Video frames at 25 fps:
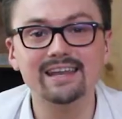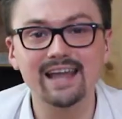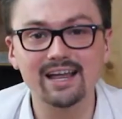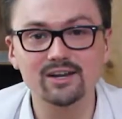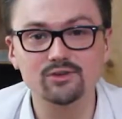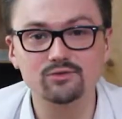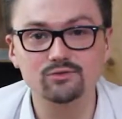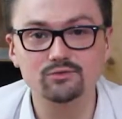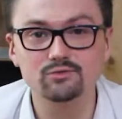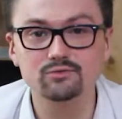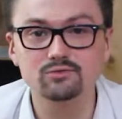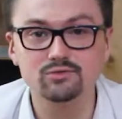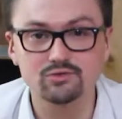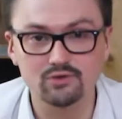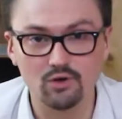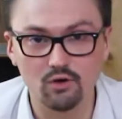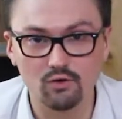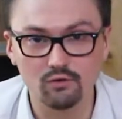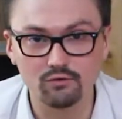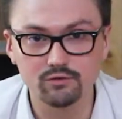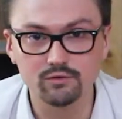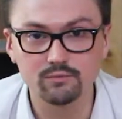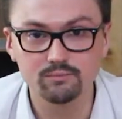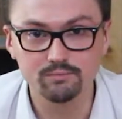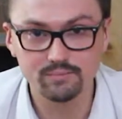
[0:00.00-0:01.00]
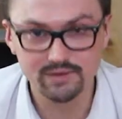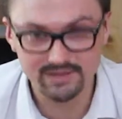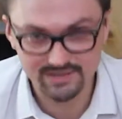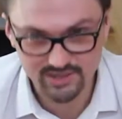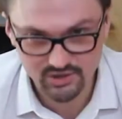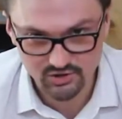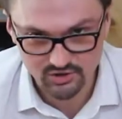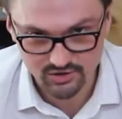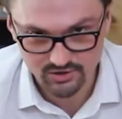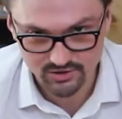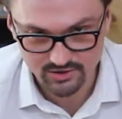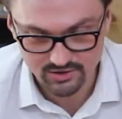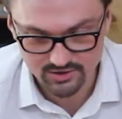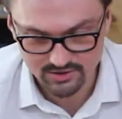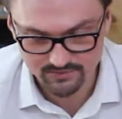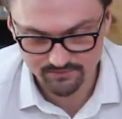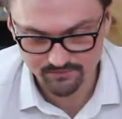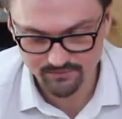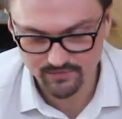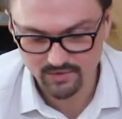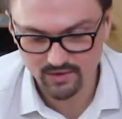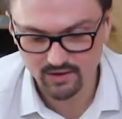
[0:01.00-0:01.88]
natural solved positions.